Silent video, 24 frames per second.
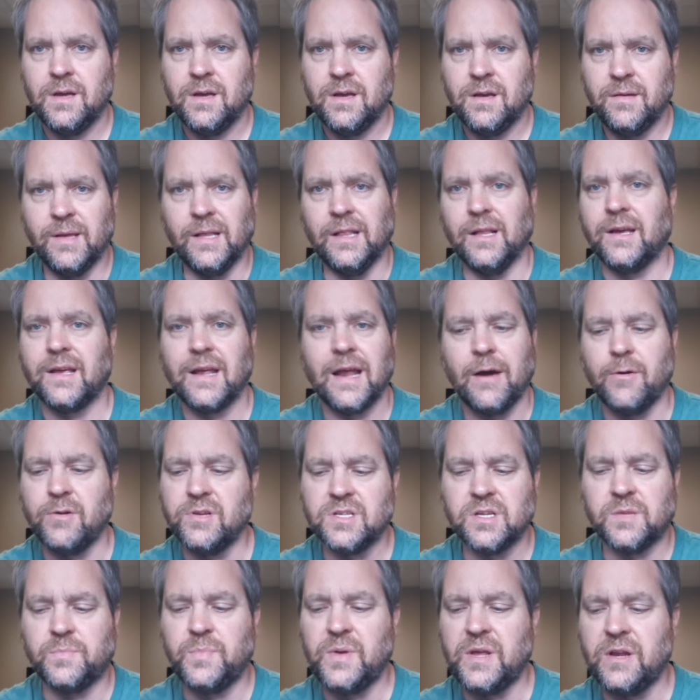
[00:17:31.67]
You look at how he
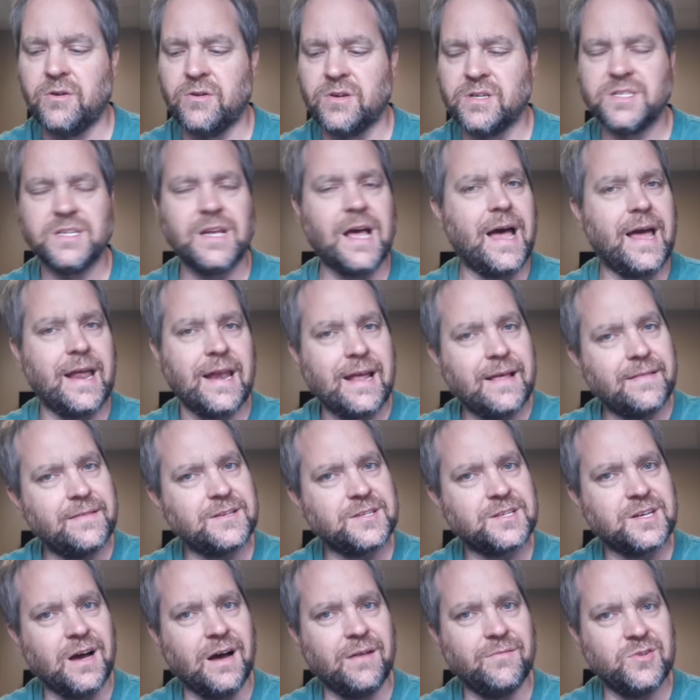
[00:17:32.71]
took Peter aside and had
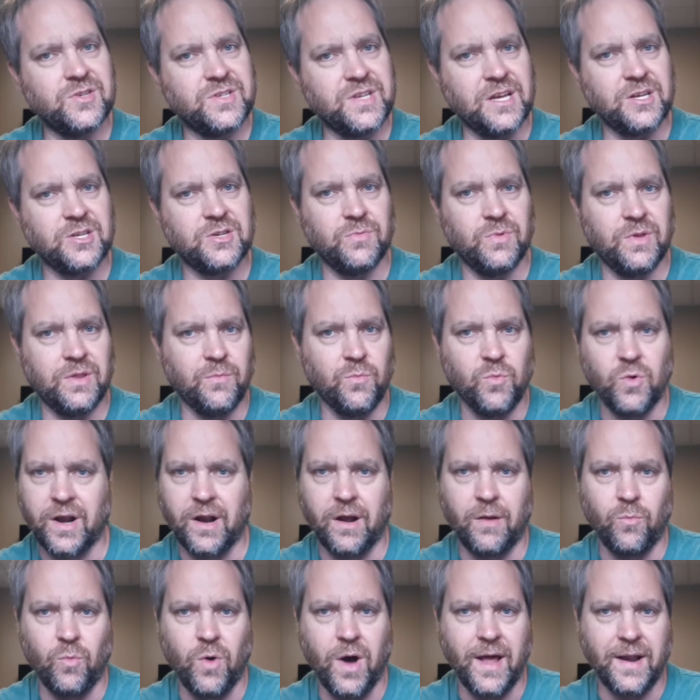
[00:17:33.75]
this conversation with him
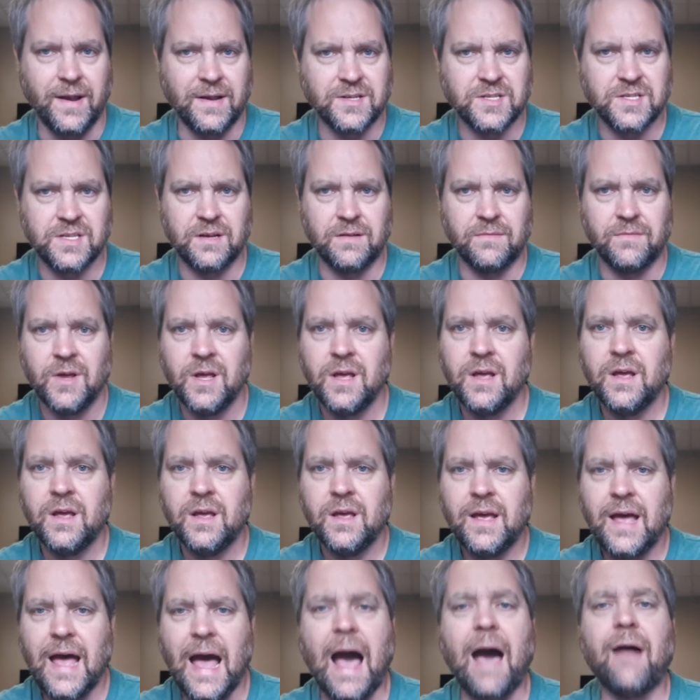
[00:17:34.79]
one-on-one instead of
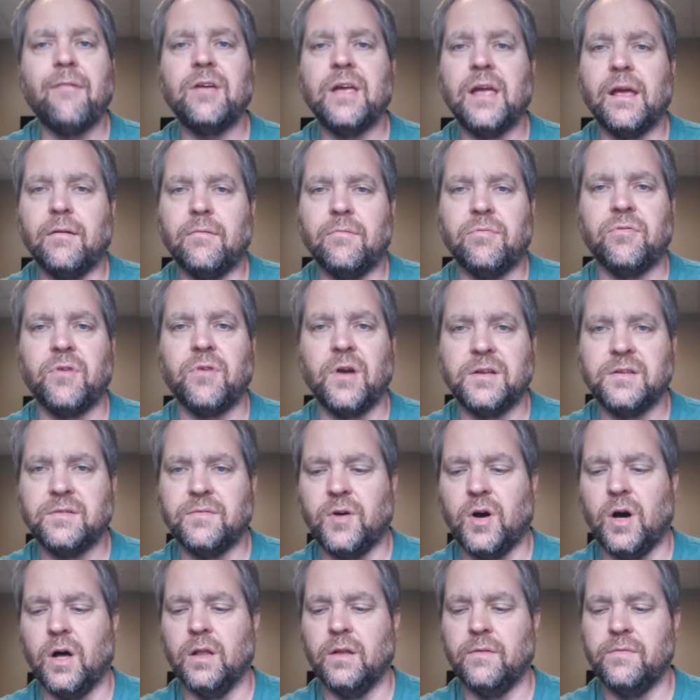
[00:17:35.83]
having it in front of
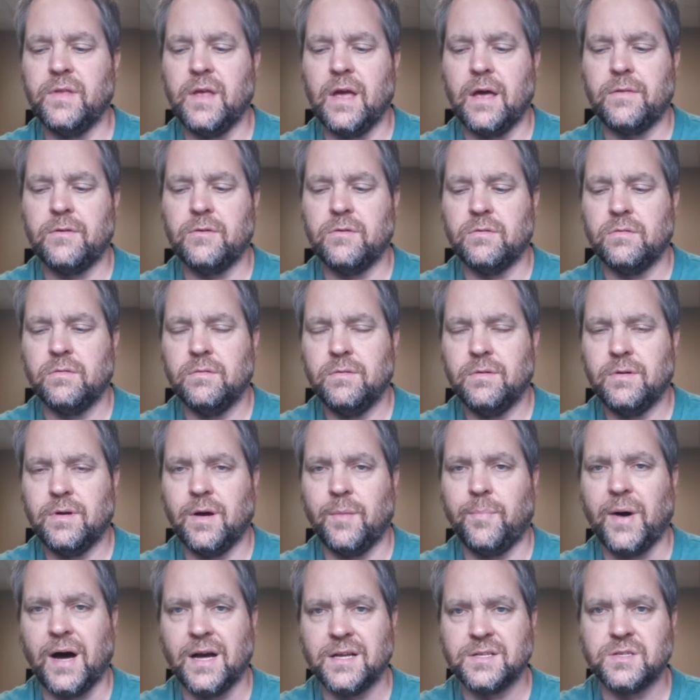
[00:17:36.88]
all of the other
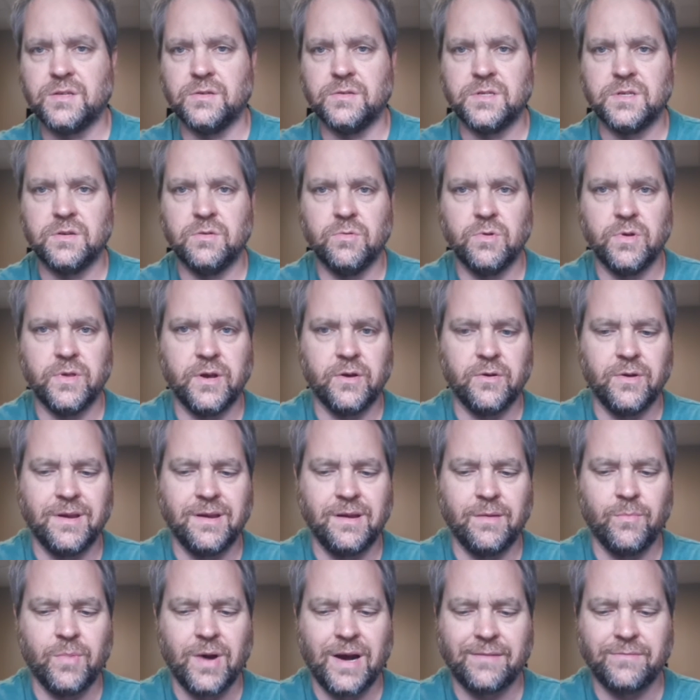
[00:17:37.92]
apostles who were there
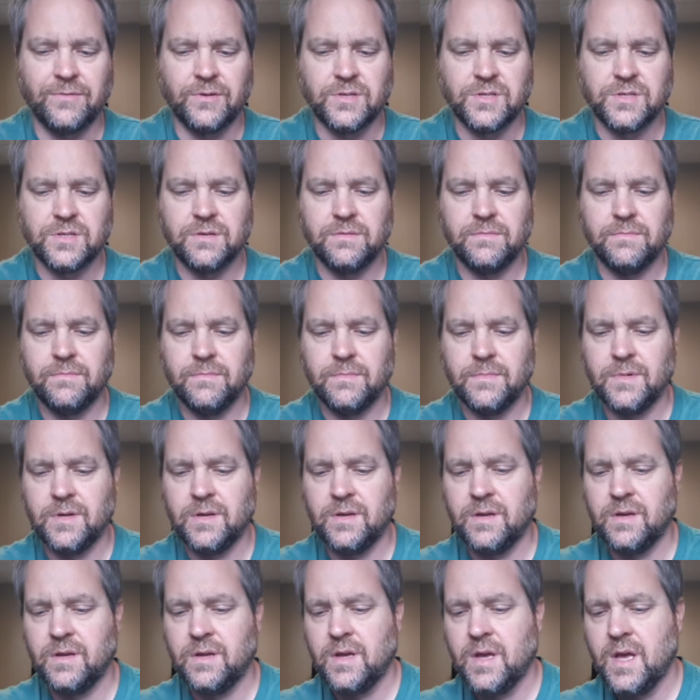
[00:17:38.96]
eating breakfast.
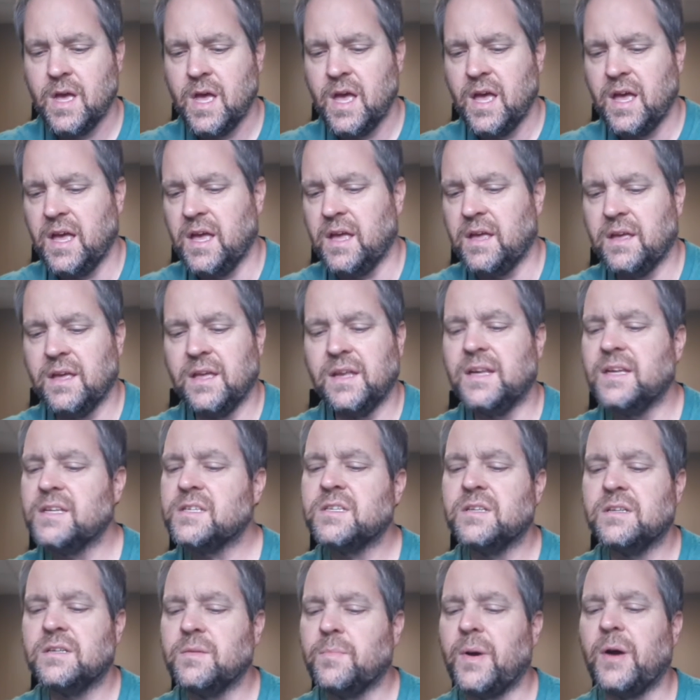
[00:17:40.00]
It
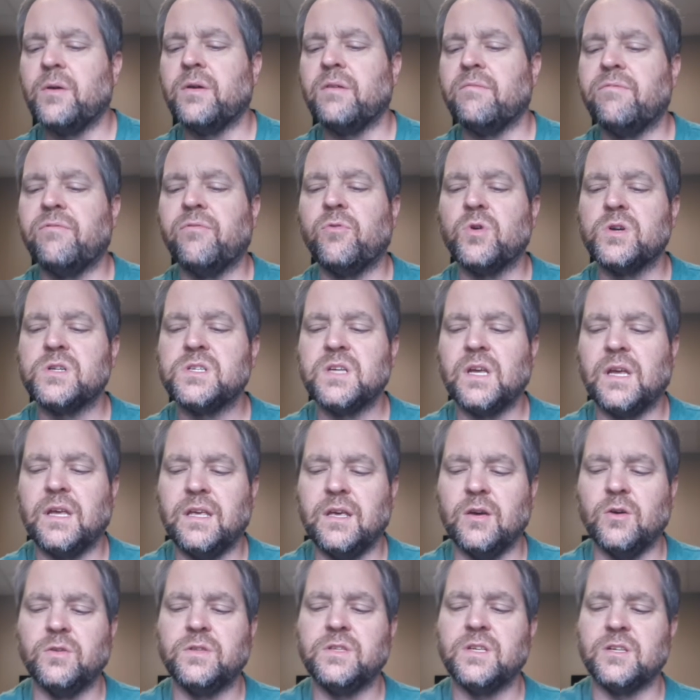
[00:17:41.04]
isn't about enforcing
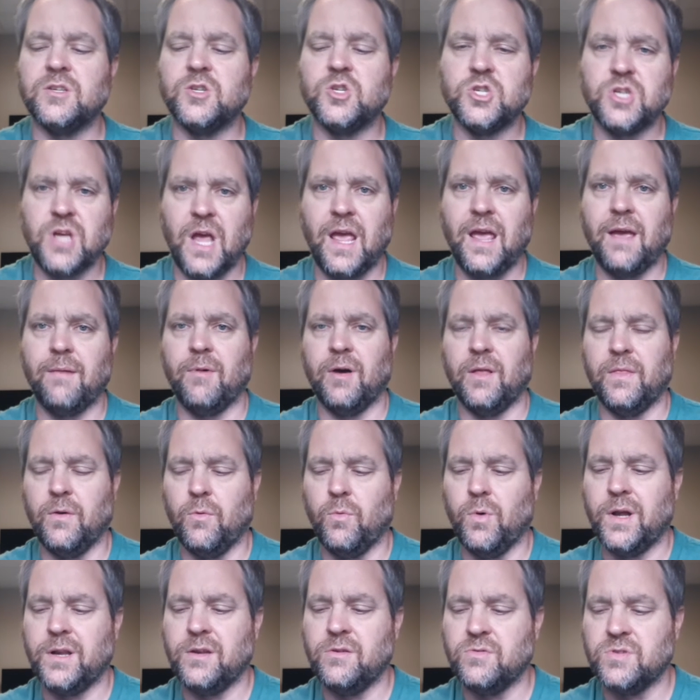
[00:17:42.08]
guilt and shame on the
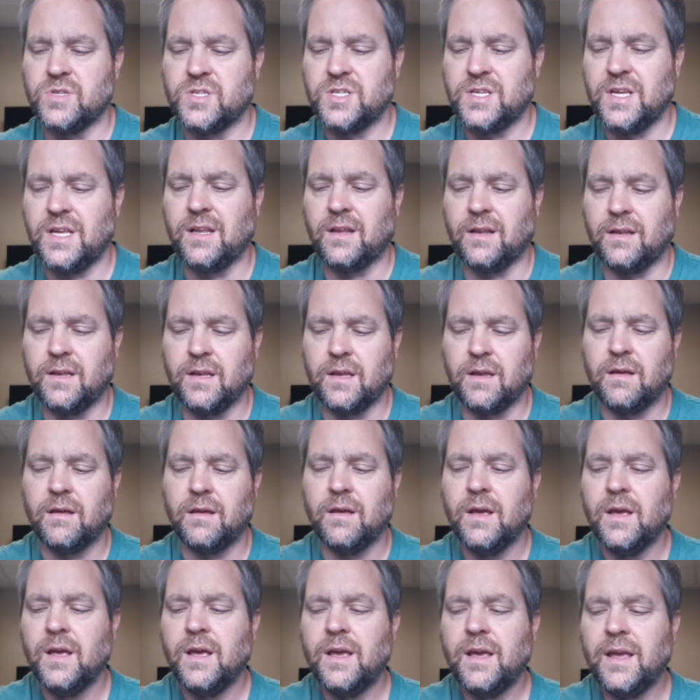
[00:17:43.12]
one who sinned.
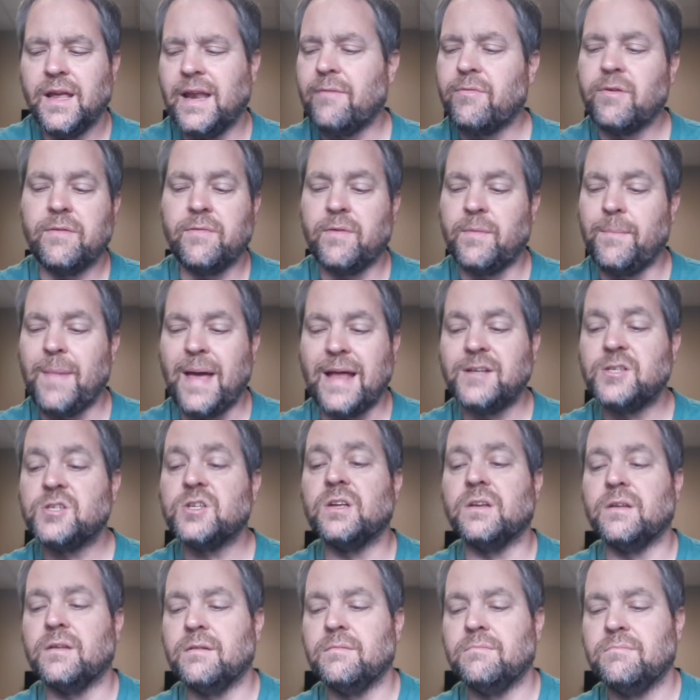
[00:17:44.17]
He never even
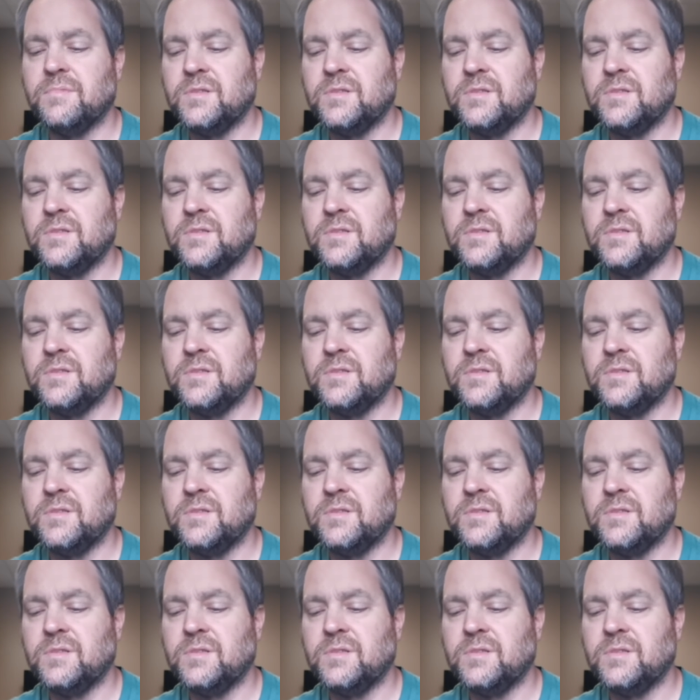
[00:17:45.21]
mentioned